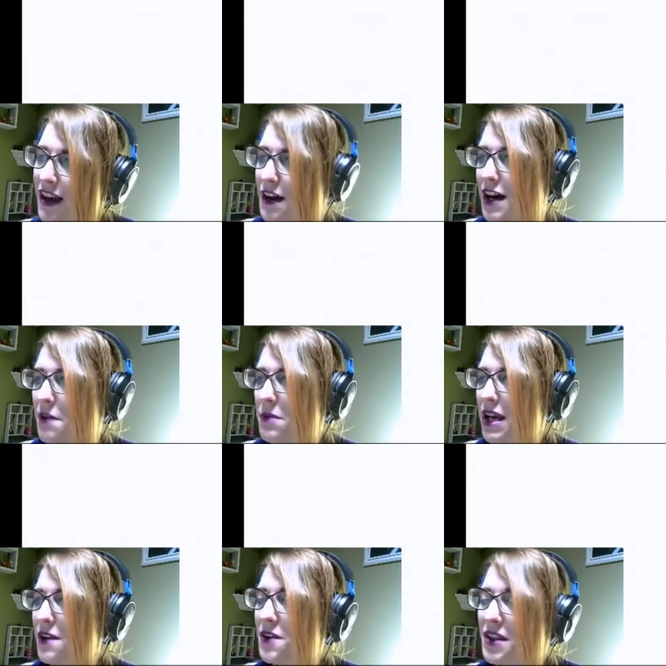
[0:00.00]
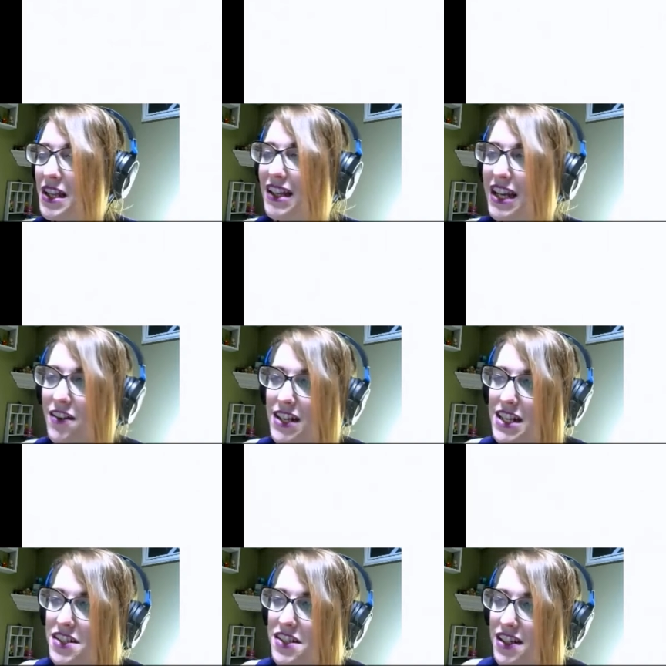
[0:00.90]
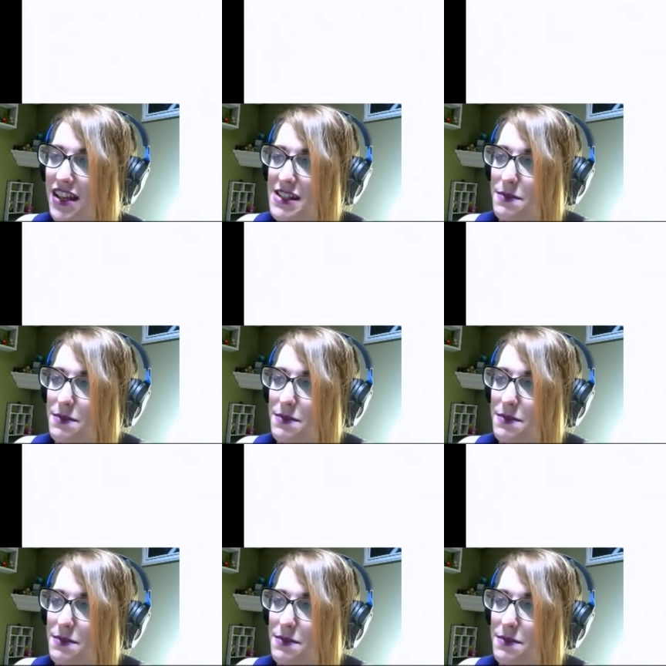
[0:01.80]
I really like Greninja GX,